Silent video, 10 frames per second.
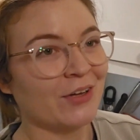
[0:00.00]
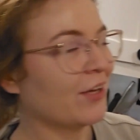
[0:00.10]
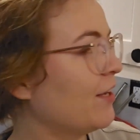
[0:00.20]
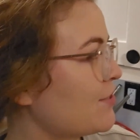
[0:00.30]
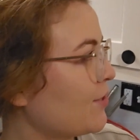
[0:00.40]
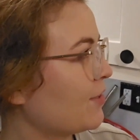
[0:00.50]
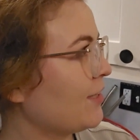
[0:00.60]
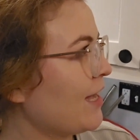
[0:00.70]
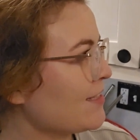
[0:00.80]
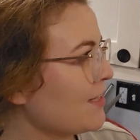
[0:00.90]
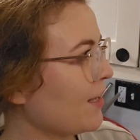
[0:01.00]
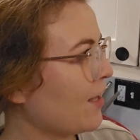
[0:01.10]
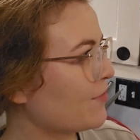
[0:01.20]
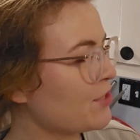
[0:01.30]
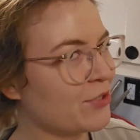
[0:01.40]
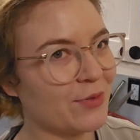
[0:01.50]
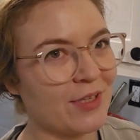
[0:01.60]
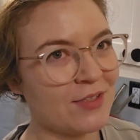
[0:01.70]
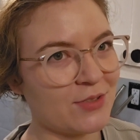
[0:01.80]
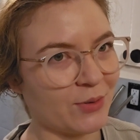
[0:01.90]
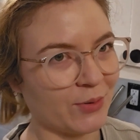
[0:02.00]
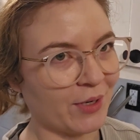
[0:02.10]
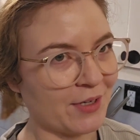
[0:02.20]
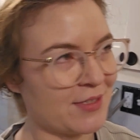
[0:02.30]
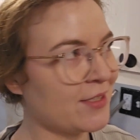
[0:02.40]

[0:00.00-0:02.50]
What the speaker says: So the last thing I have to do with these doors